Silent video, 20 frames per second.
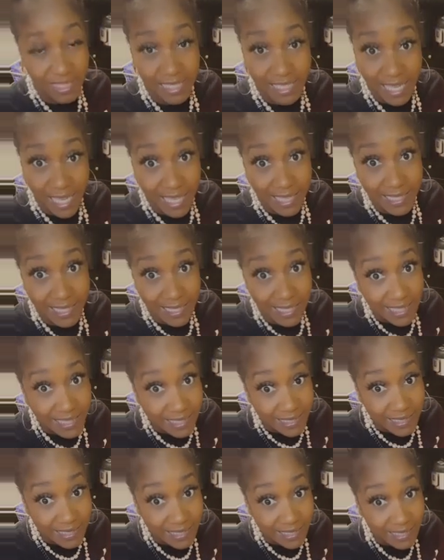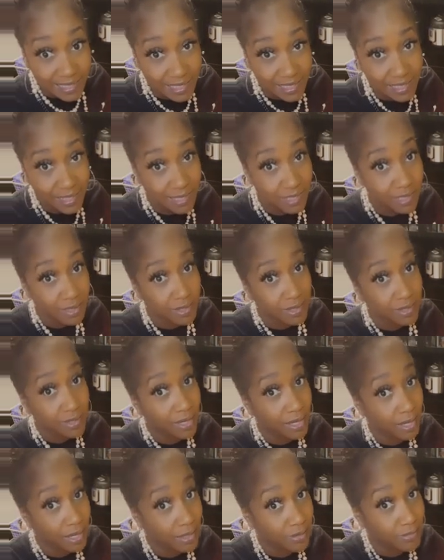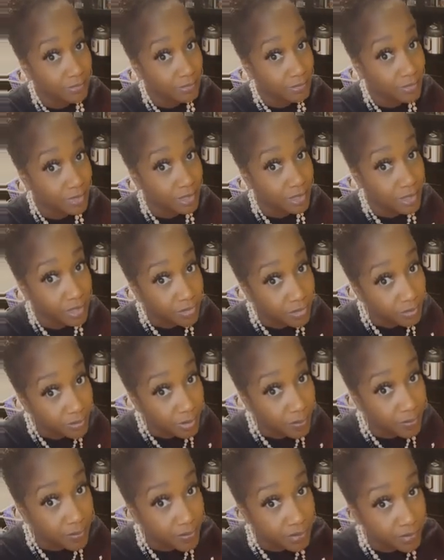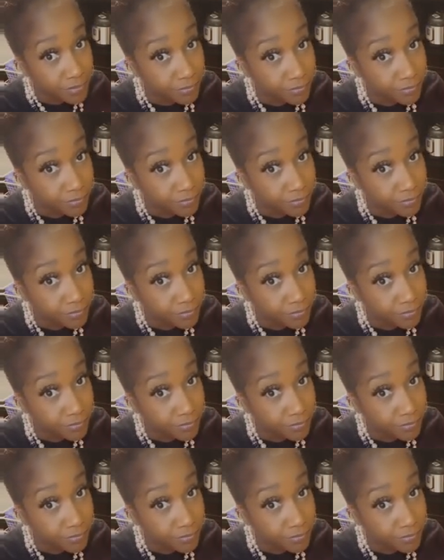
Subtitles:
not least, the secret weapon,